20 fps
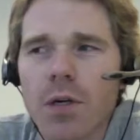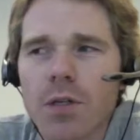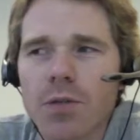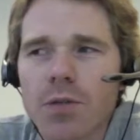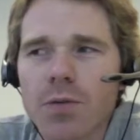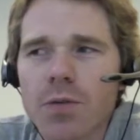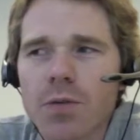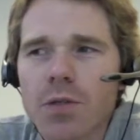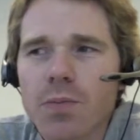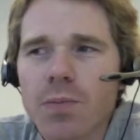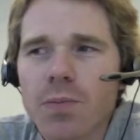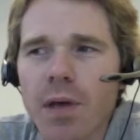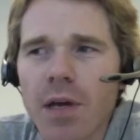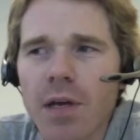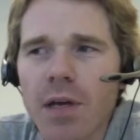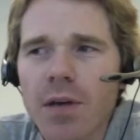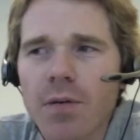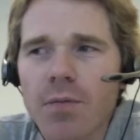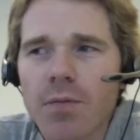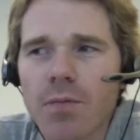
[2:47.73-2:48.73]
Could you
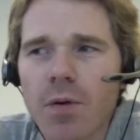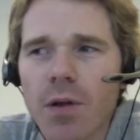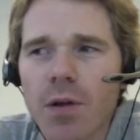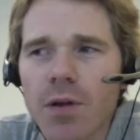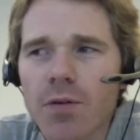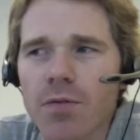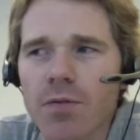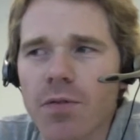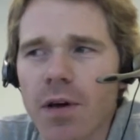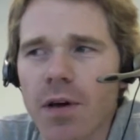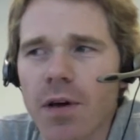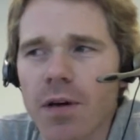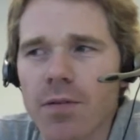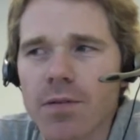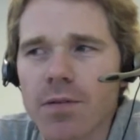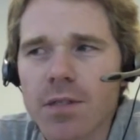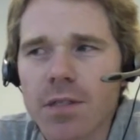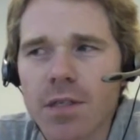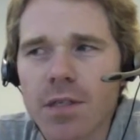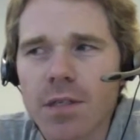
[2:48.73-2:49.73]
explain what you
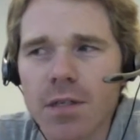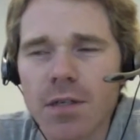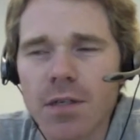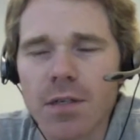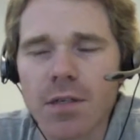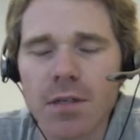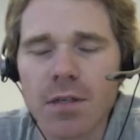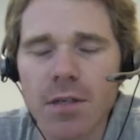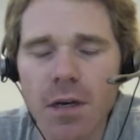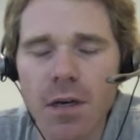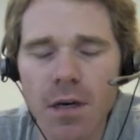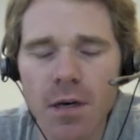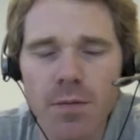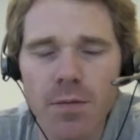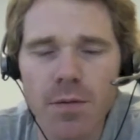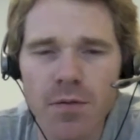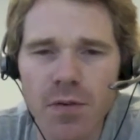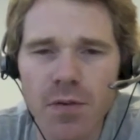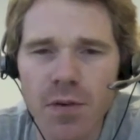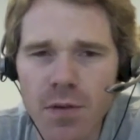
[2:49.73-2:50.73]
found in the
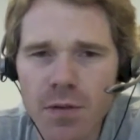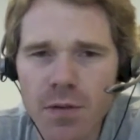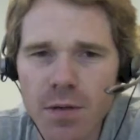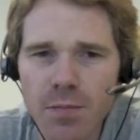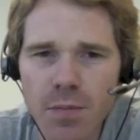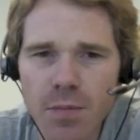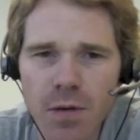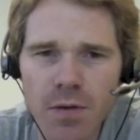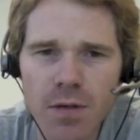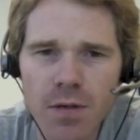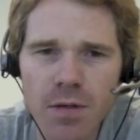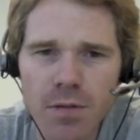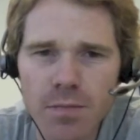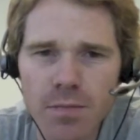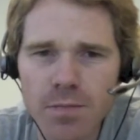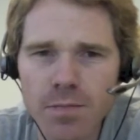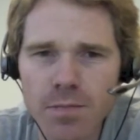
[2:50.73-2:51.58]
field component?